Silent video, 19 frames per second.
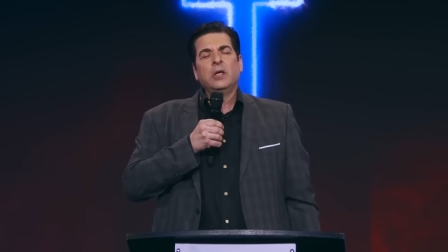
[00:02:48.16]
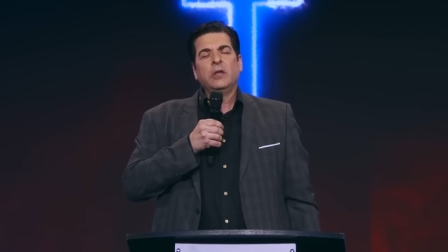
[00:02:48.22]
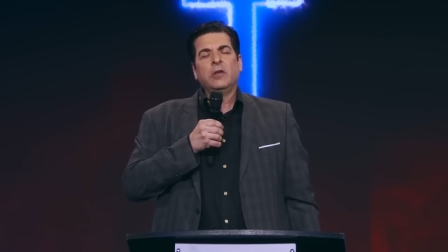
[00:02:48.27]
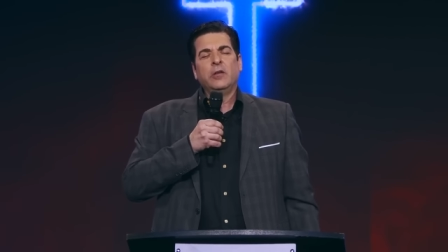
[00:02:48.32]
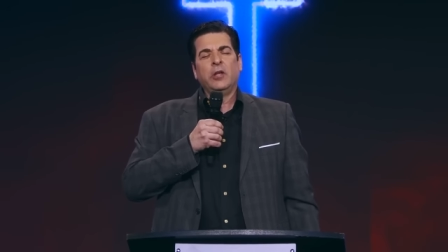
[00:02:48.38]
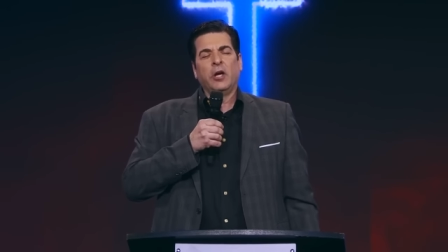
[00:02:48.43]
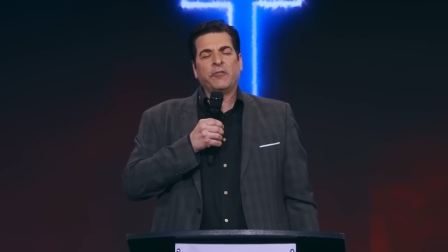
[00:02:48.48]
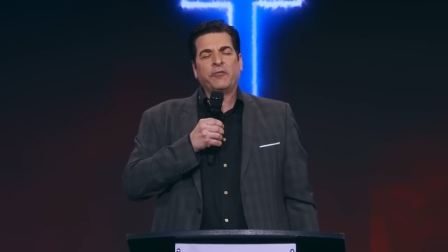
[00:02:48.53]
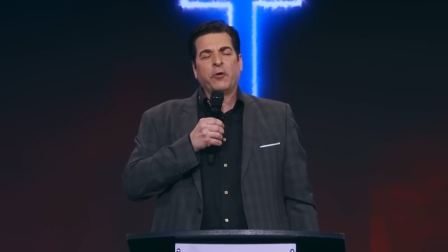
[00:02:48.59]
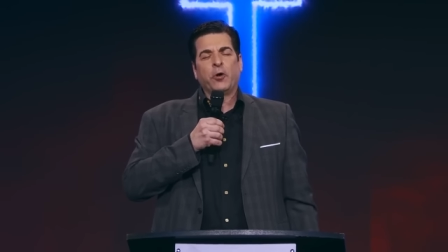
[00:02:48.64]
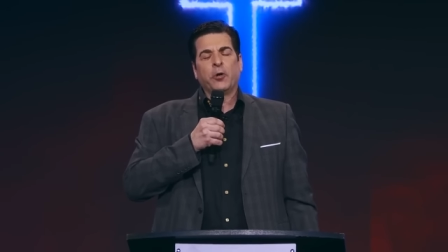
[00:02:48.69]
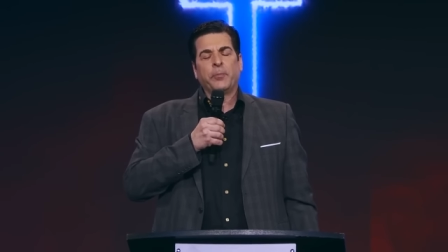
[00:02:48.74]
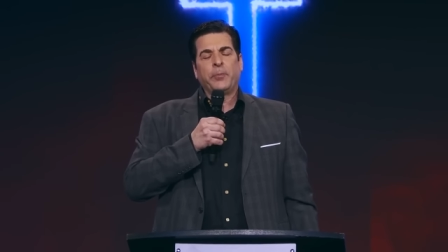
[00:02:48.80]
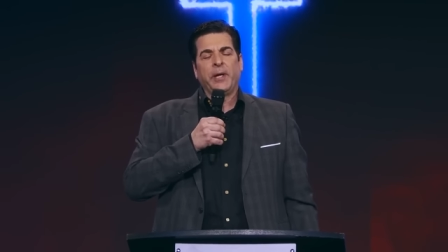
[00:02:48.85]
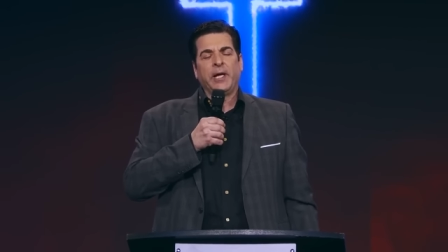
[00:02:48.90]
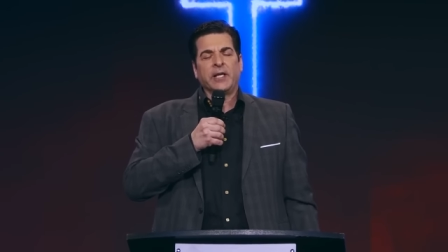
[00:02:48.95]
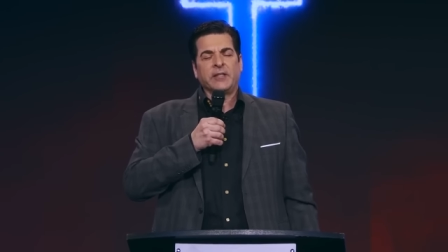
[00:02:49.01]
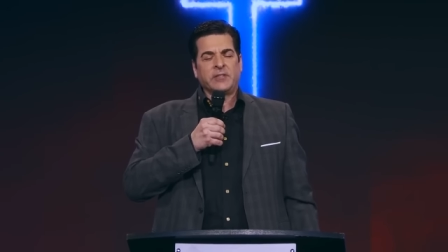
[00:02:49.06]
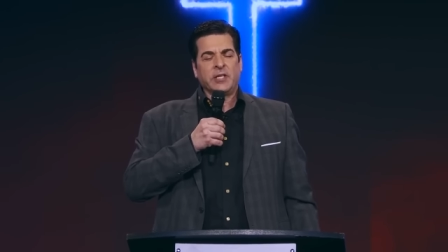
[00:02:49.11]
Therefore,
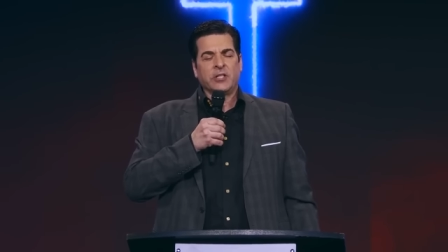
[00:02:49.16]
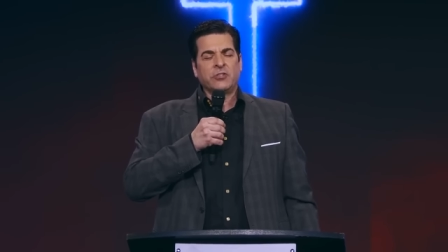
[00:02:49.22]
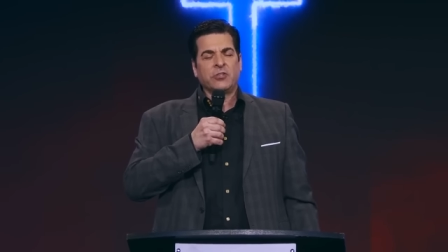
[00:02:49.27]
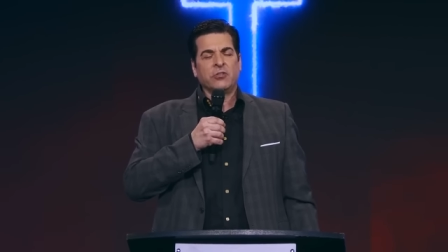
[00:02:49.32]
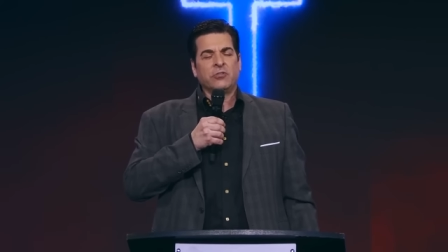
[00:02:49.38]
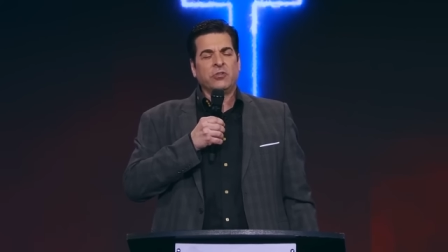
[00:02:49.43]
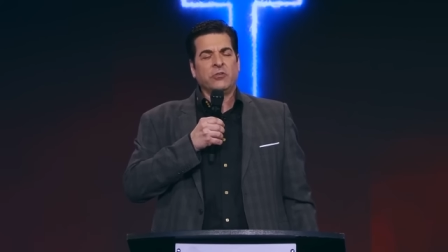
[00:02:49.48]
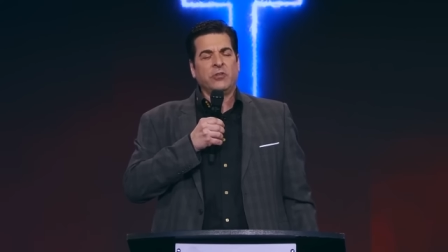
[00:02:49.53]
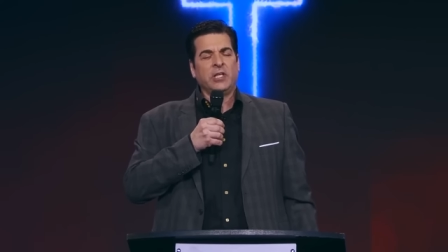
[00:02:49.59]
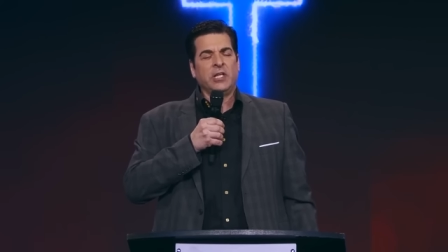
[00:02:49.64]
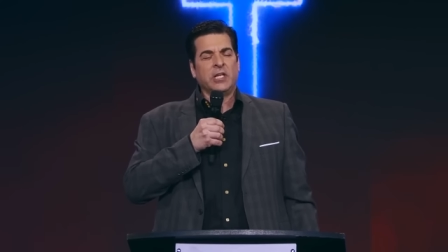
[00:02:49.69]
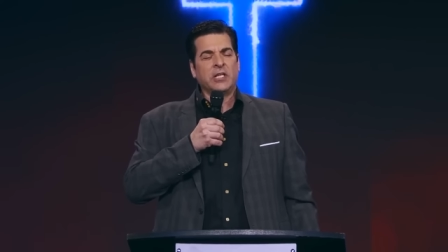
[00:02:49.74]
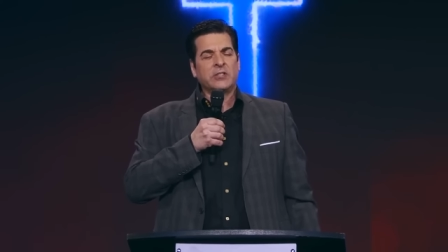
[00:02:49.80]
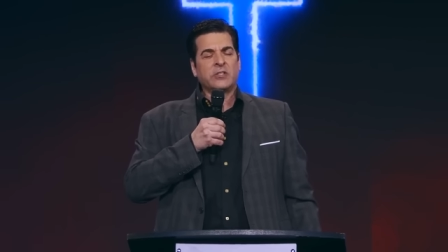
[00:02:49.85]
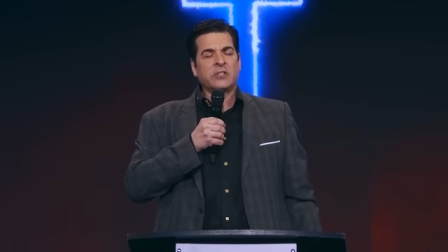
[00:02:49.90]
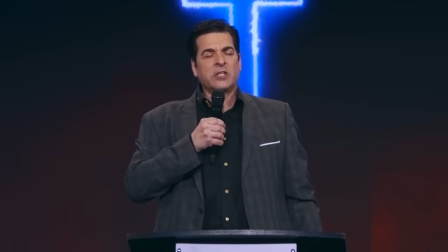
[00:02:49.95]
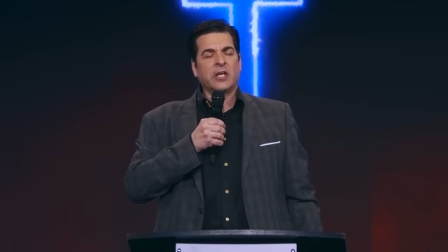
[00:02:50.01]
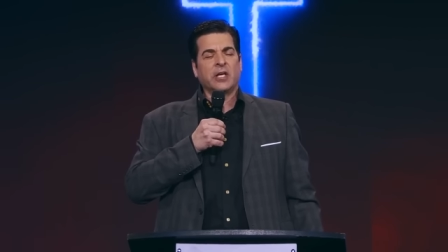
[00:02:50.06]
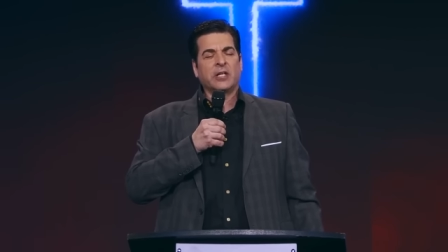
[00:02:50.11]
pay attention to the
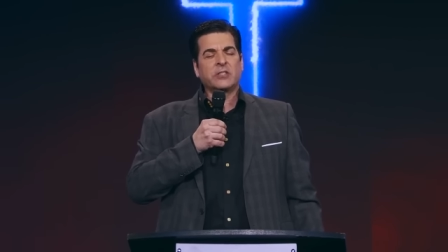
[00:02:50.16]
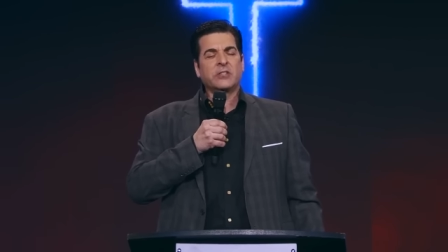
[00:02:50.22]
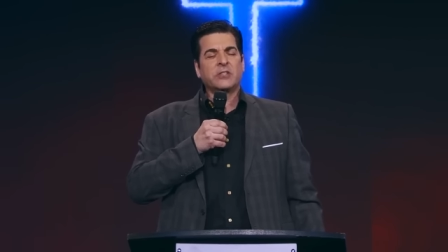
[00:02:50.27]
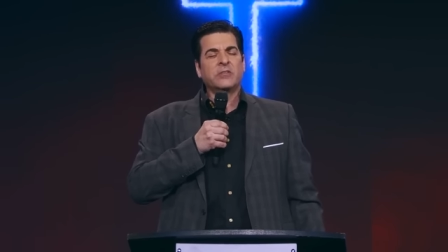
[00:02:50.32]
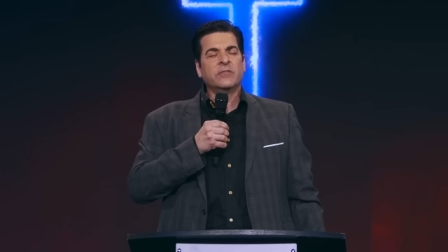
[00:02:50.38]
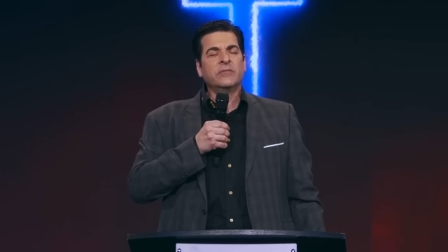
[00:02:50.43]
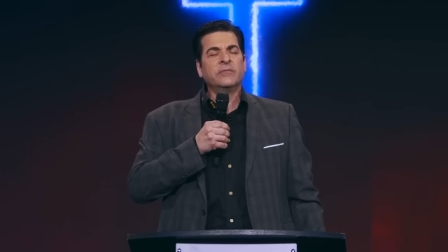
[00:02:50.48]
insects.